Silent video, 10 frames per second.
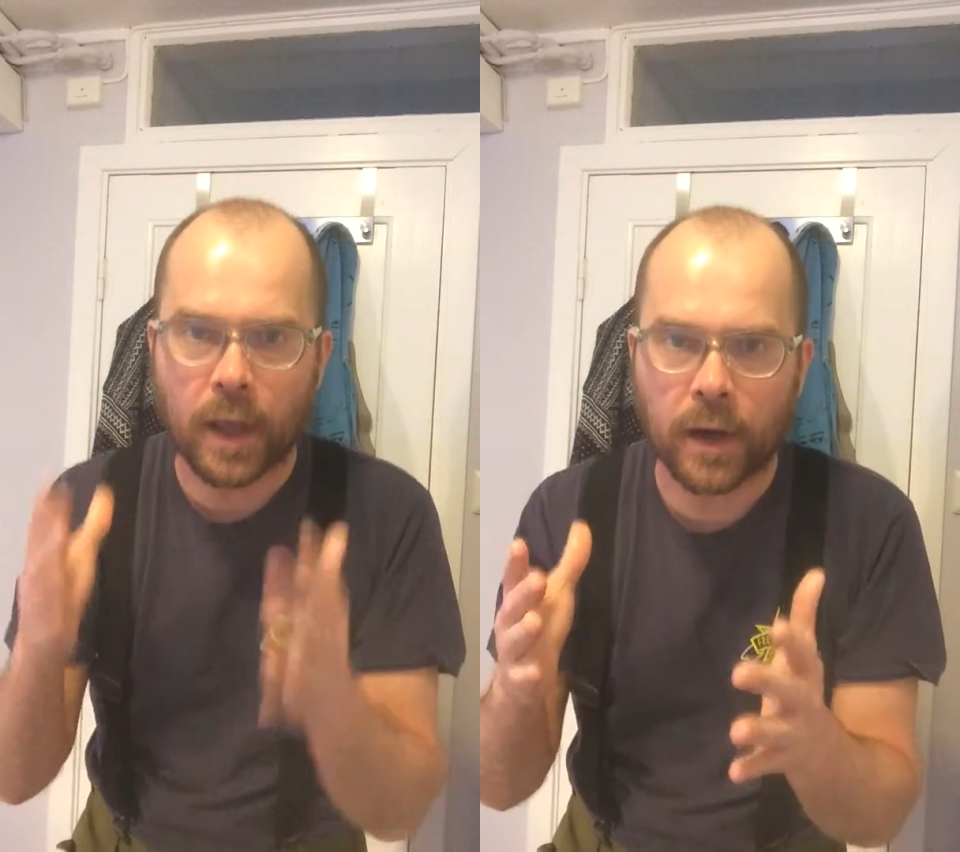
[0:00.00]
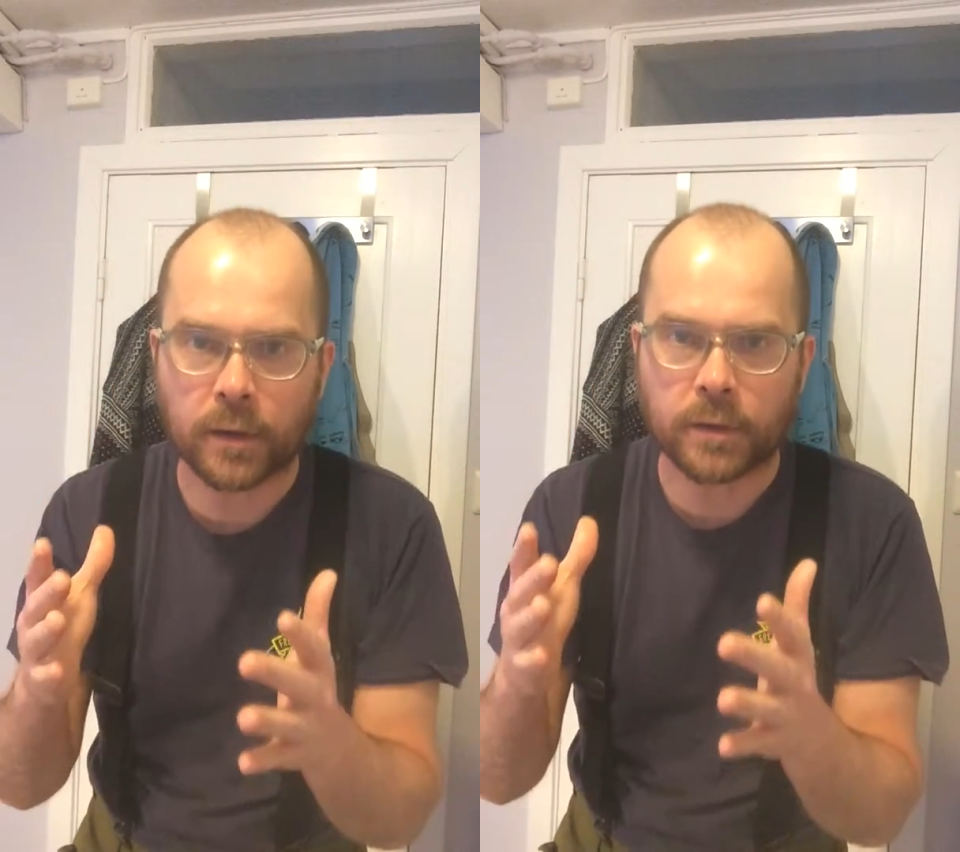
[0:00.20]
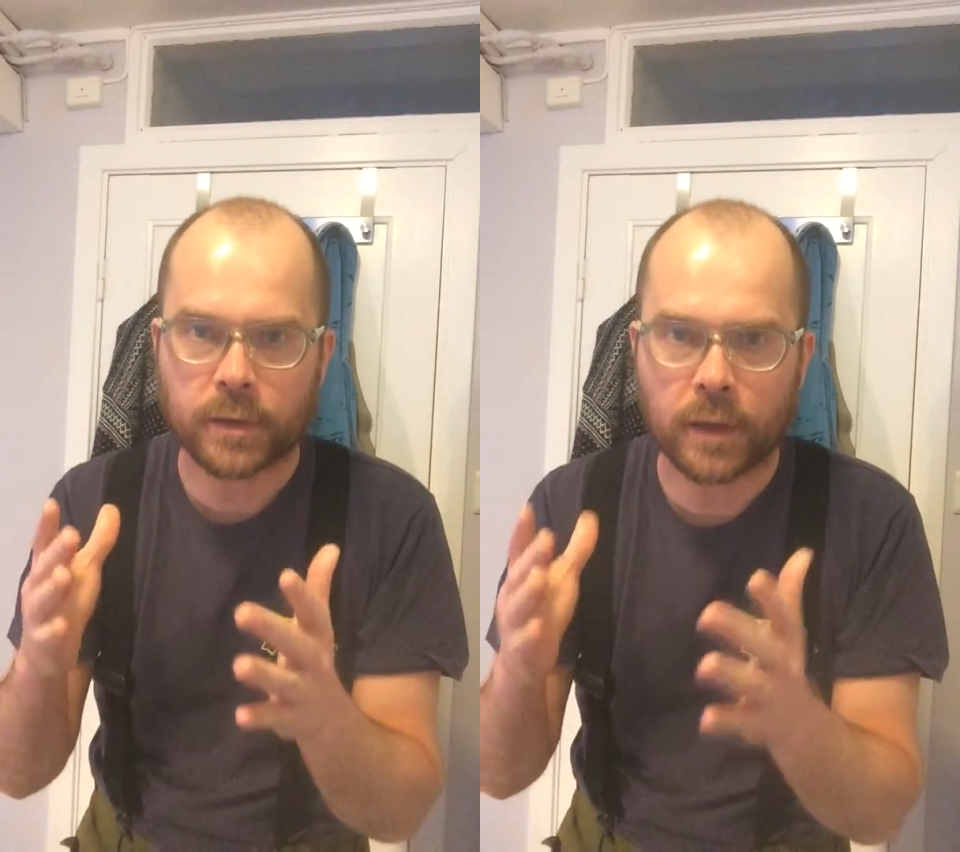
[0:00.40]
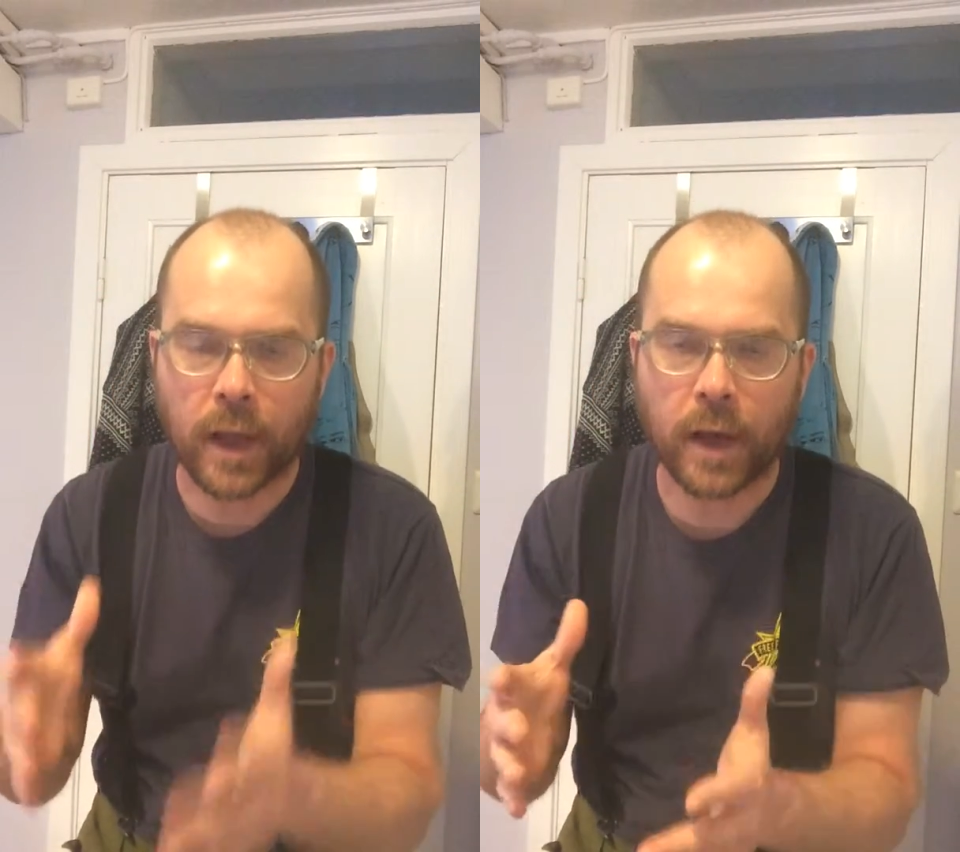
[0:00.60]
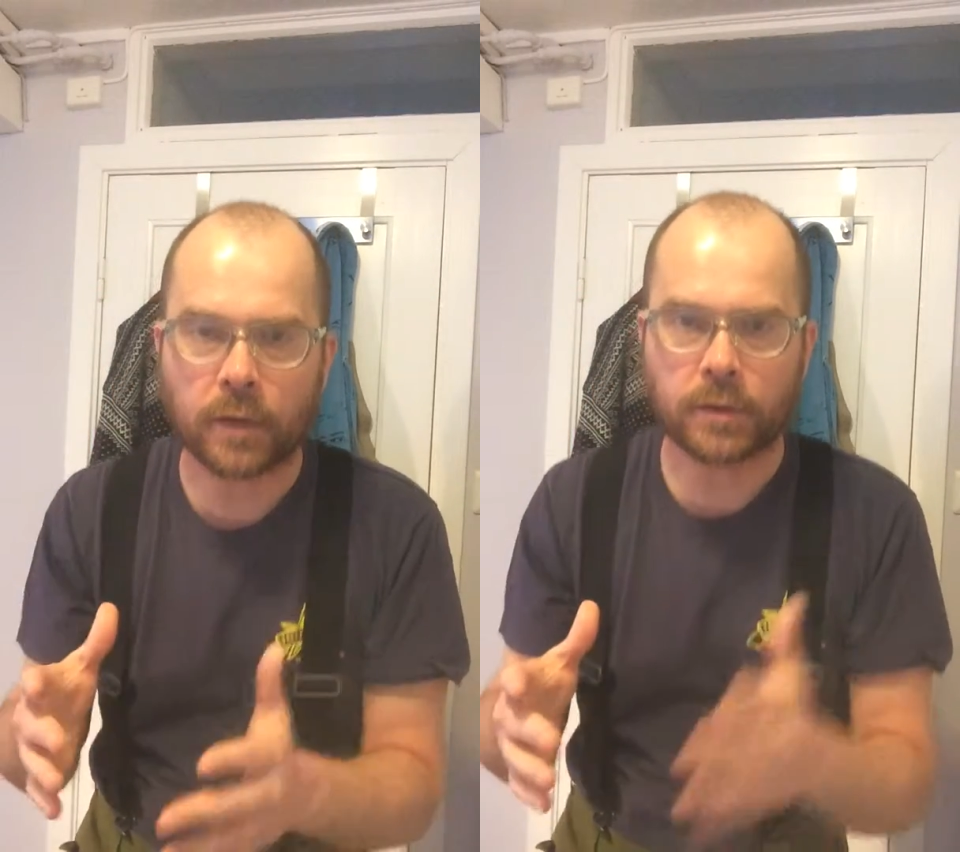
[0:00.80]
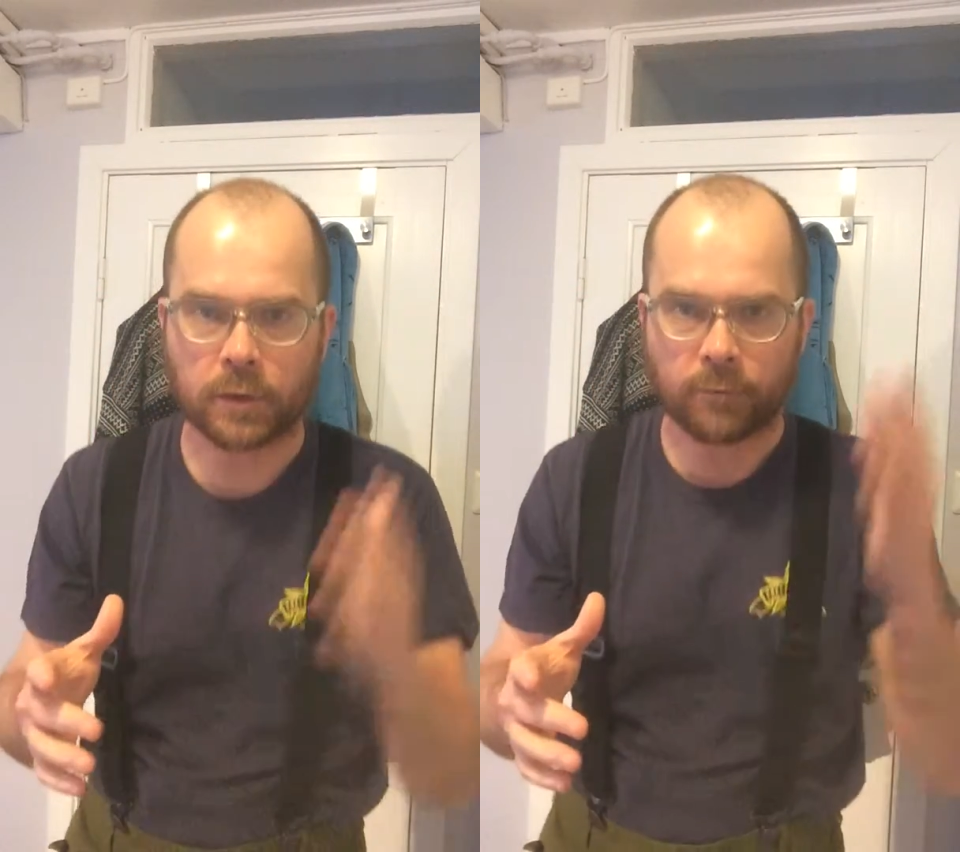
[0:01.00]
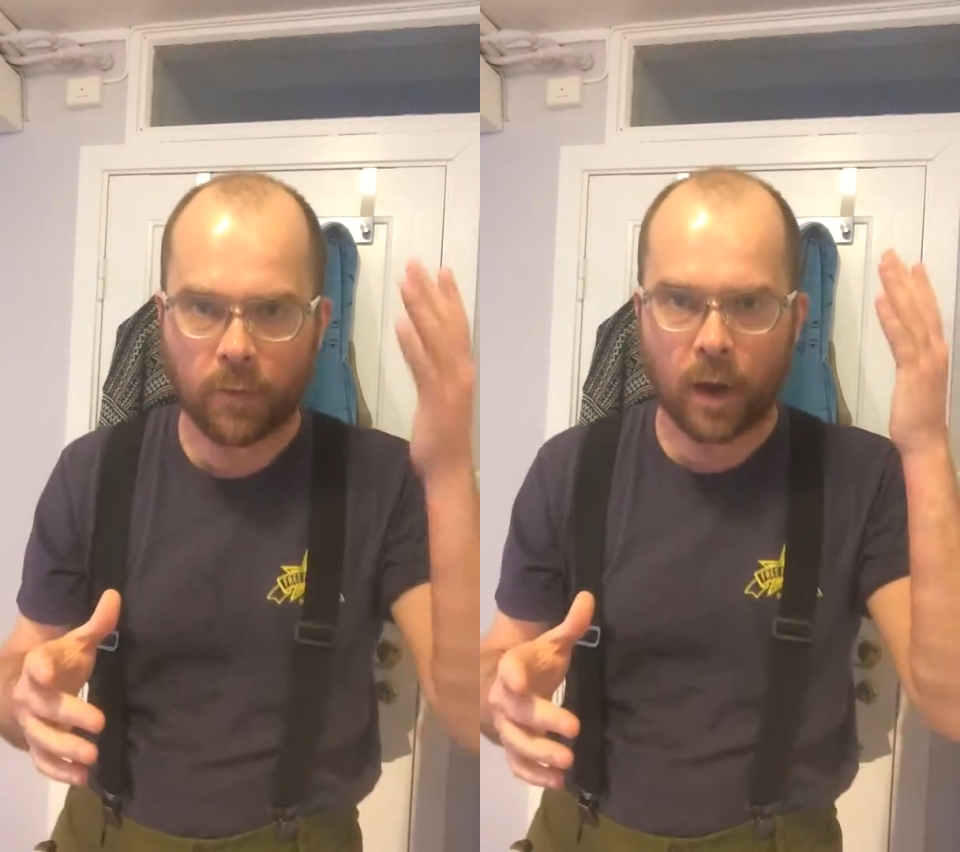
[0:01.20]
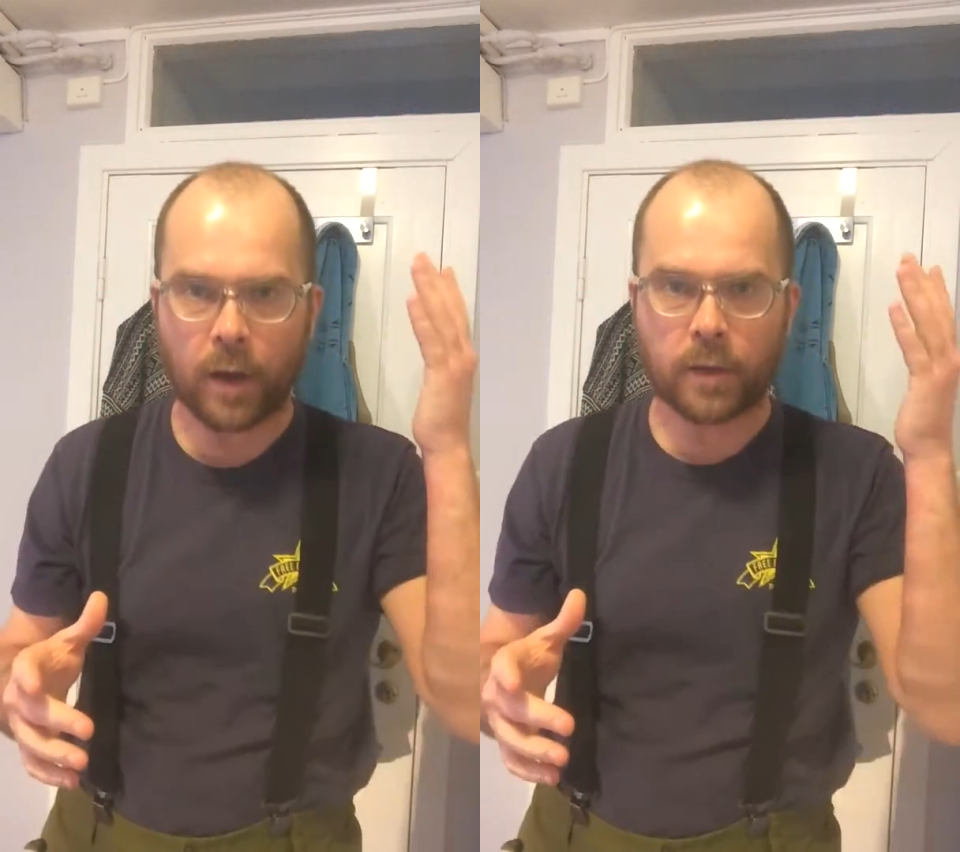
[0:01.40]
layers and layers of
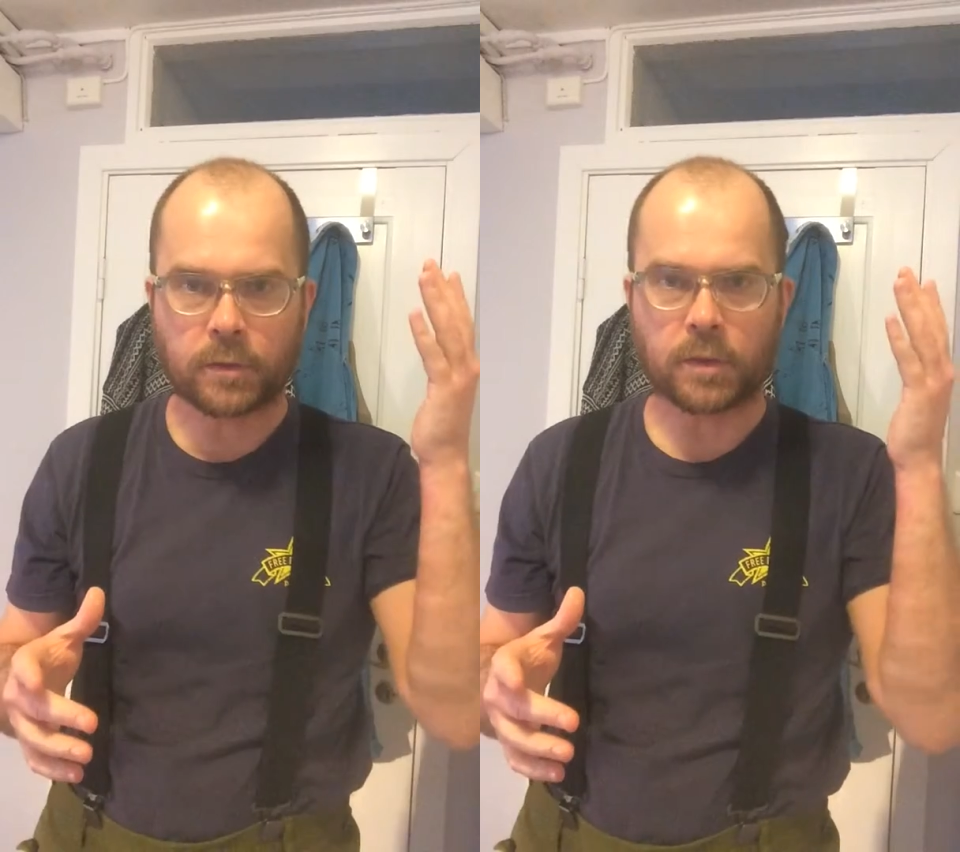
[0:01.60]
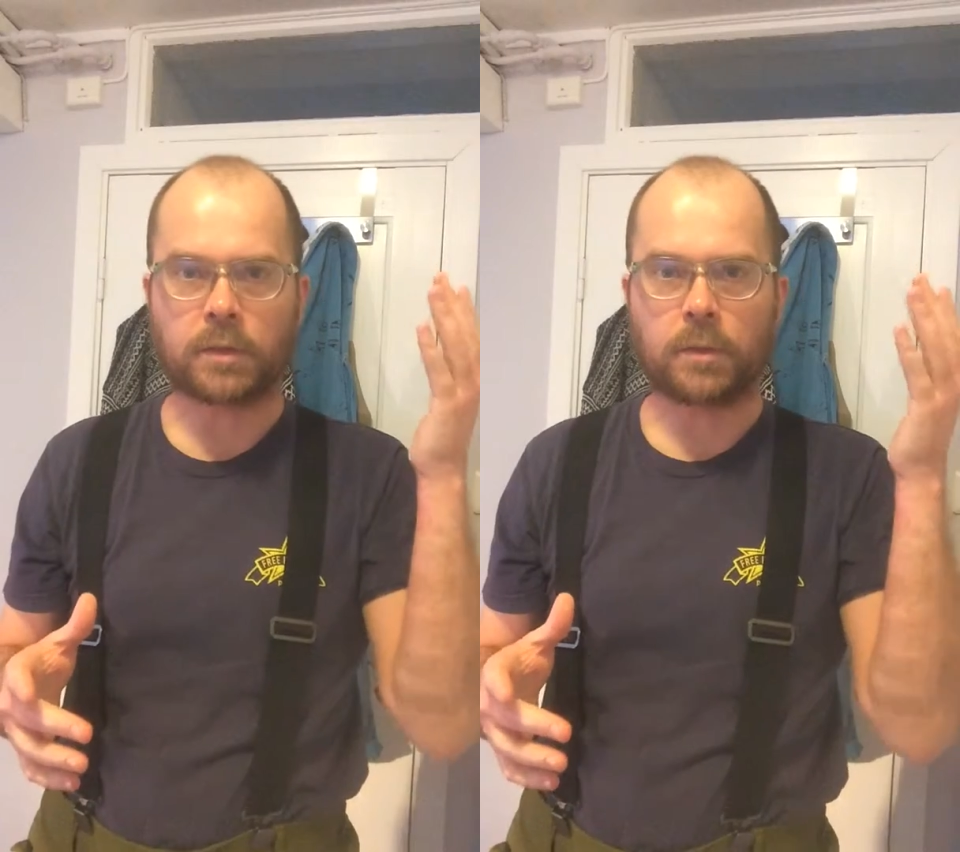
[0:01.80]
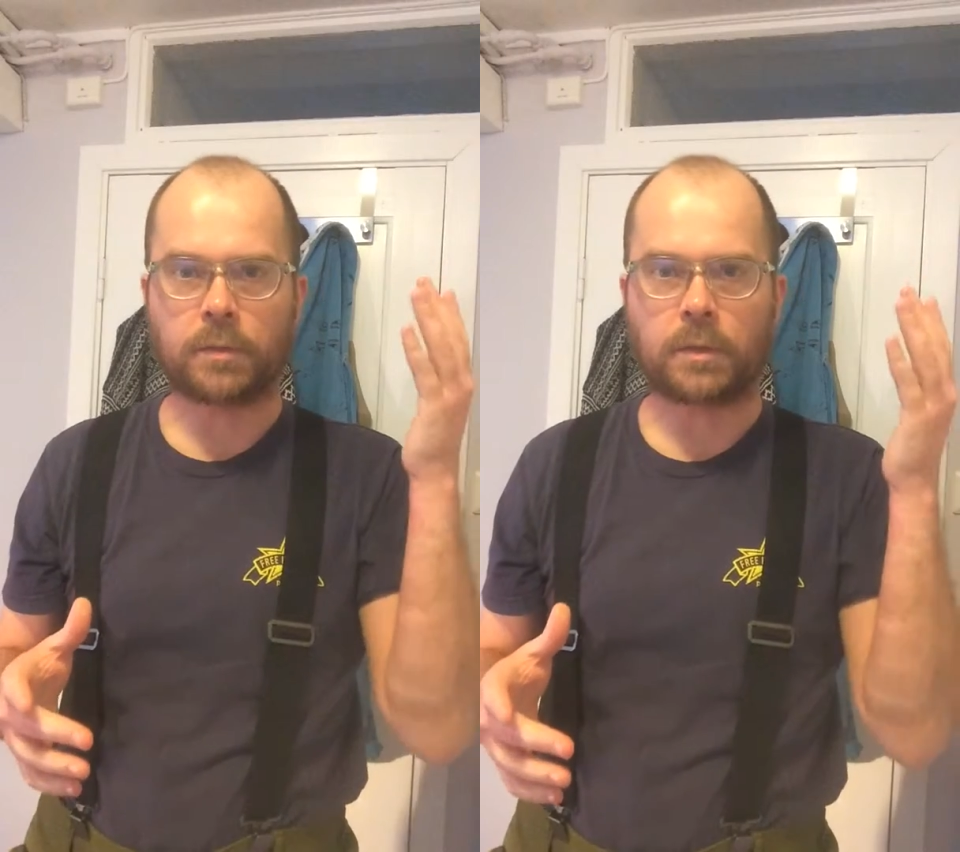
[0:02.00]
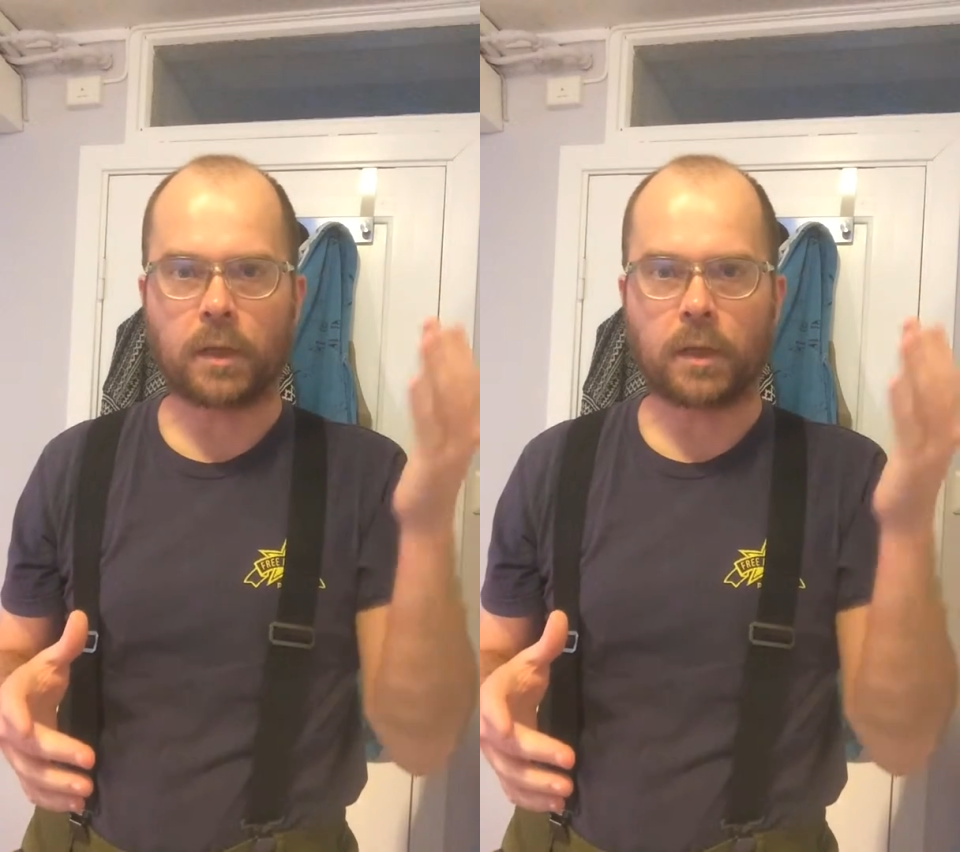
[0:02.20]
mind systems,